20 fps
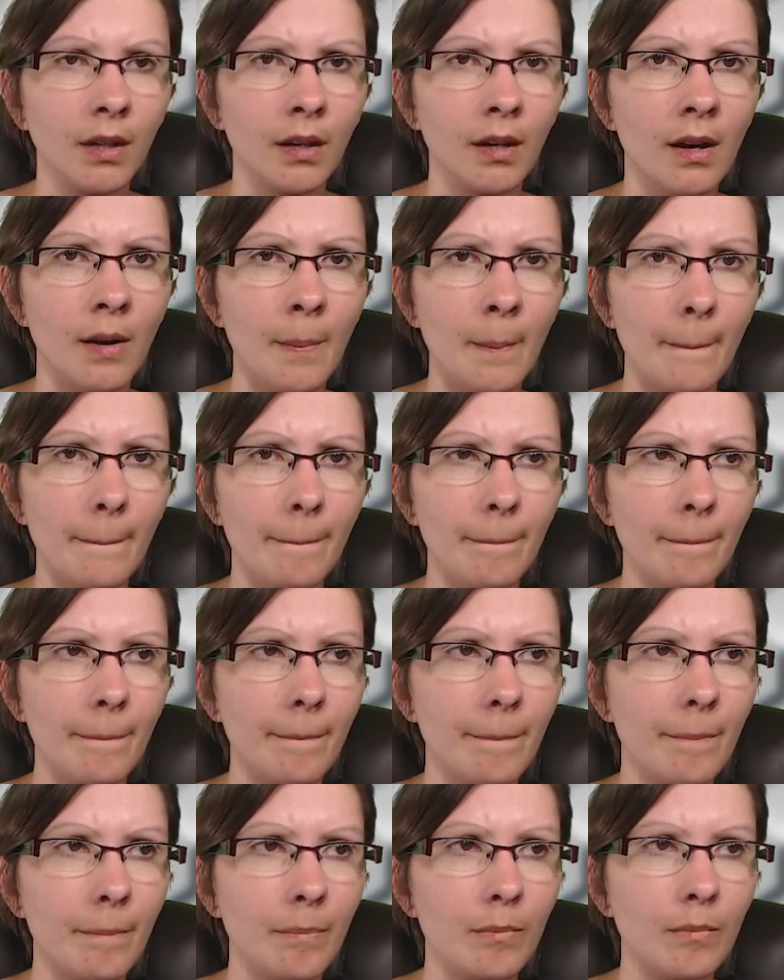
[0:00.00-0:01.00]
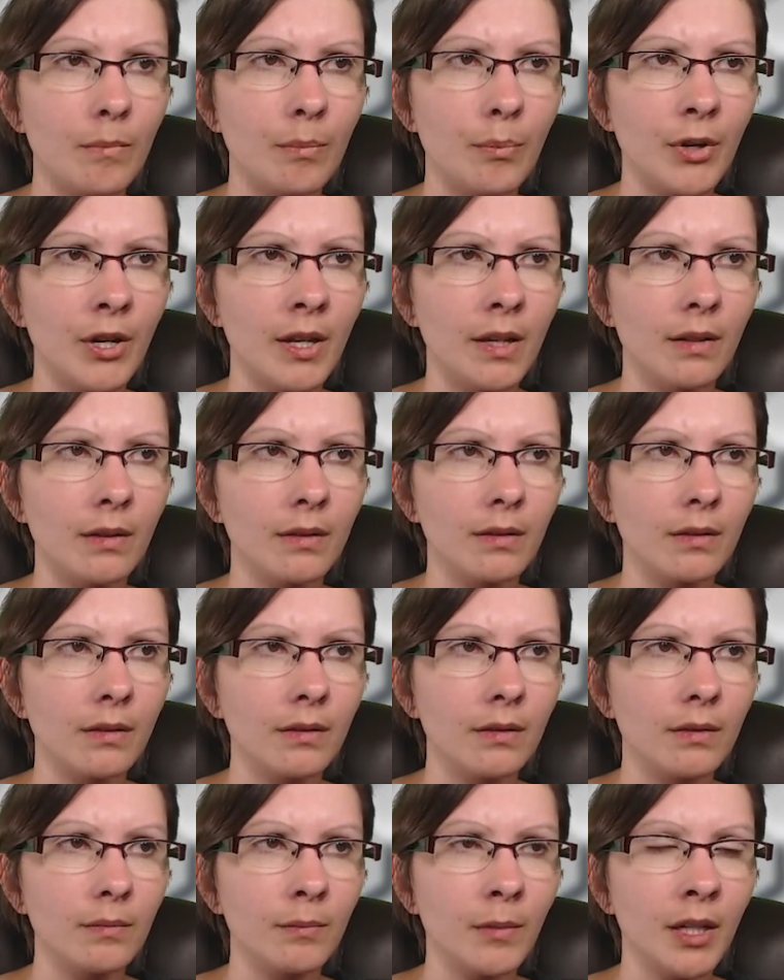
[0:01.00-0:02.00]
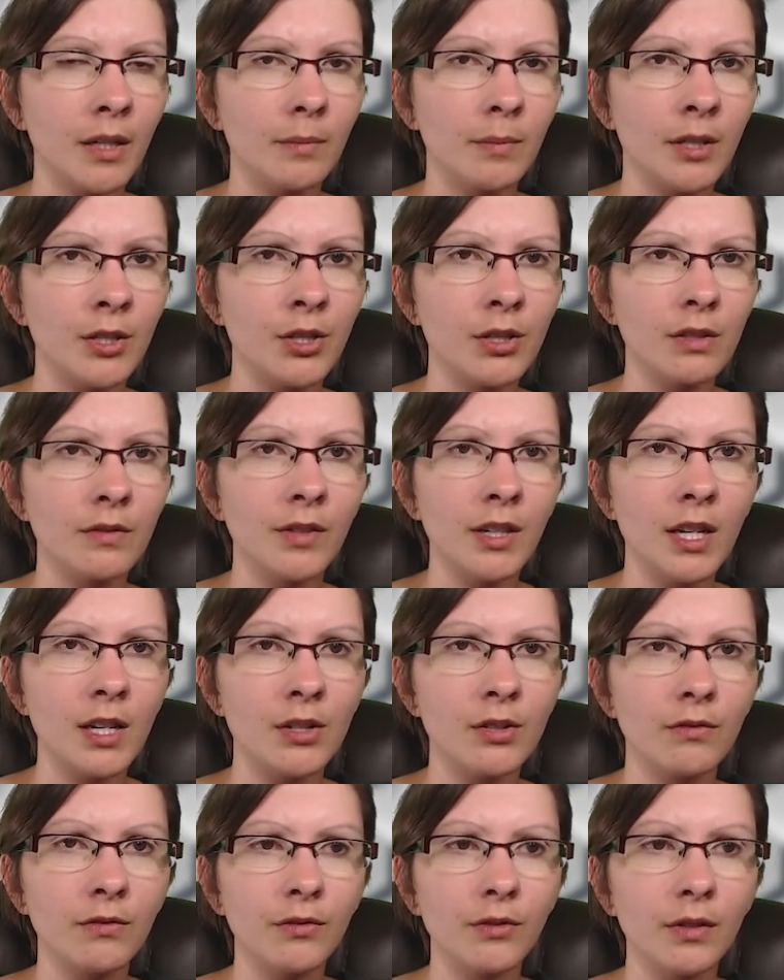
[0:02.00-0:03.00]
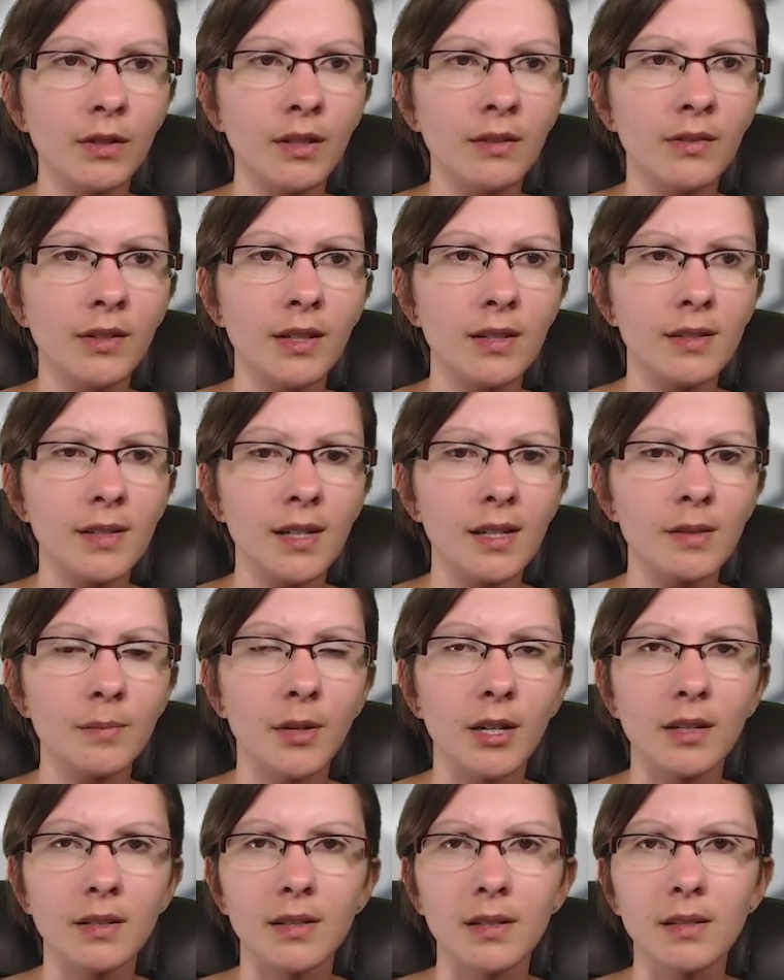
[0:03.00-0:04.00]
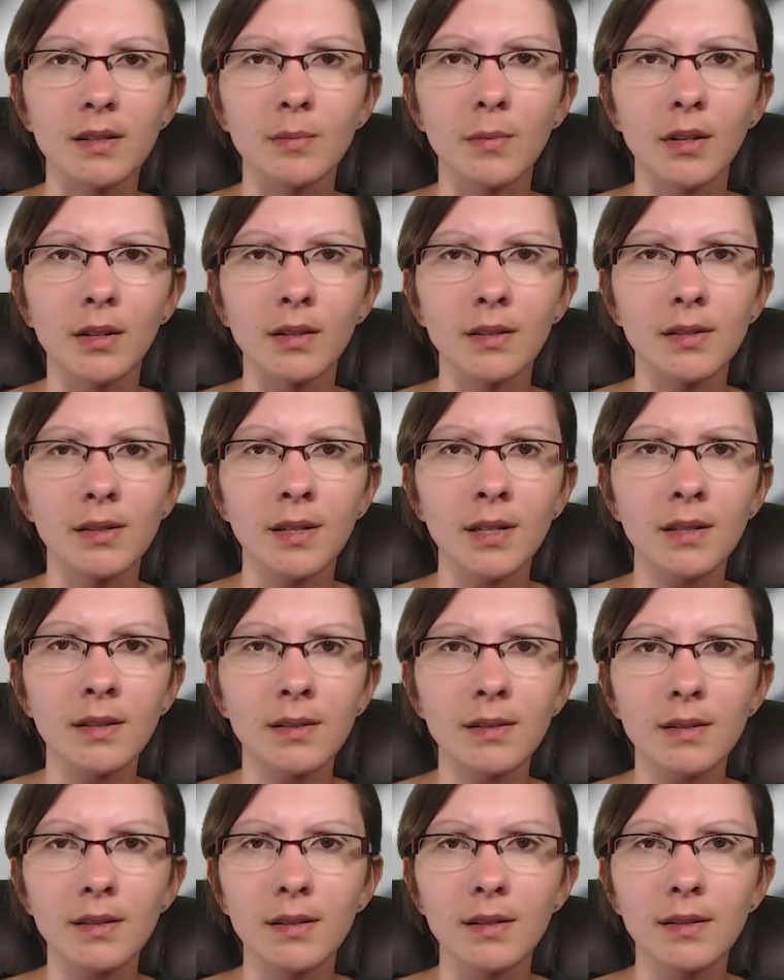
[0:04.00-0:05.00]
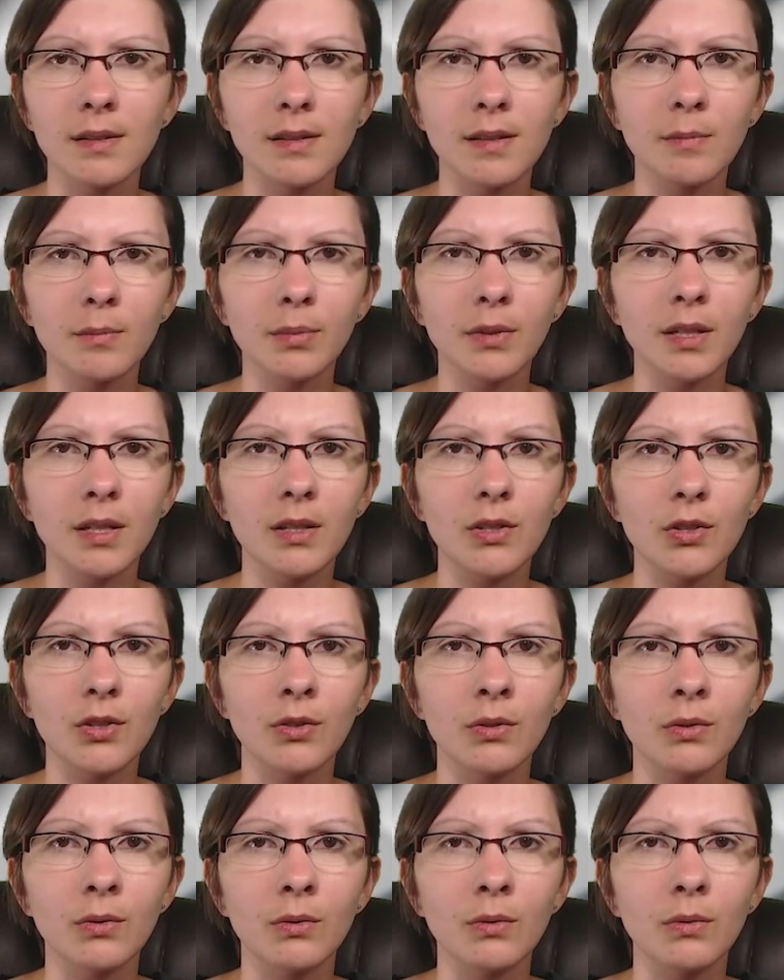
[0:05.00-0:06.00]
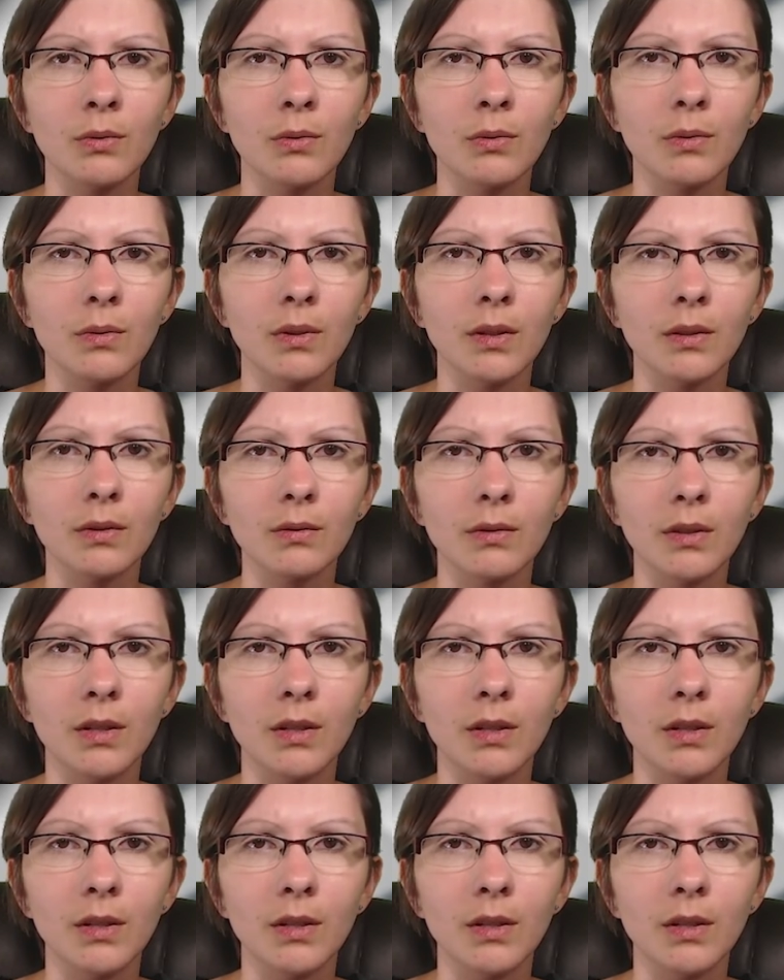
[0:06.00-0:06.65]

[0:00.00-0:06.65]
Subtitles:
But my justification for leaving this text box as small as it is simply to,